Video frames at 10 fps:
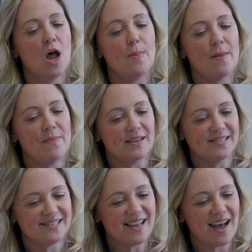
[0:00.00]
and then there's
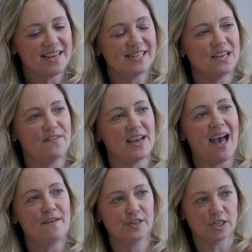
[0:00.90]
scientific
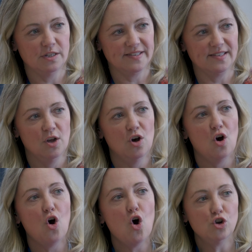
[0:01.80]
evidence
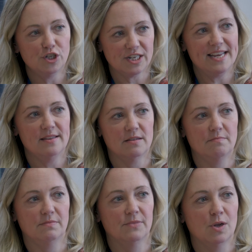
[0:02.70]
underneath them,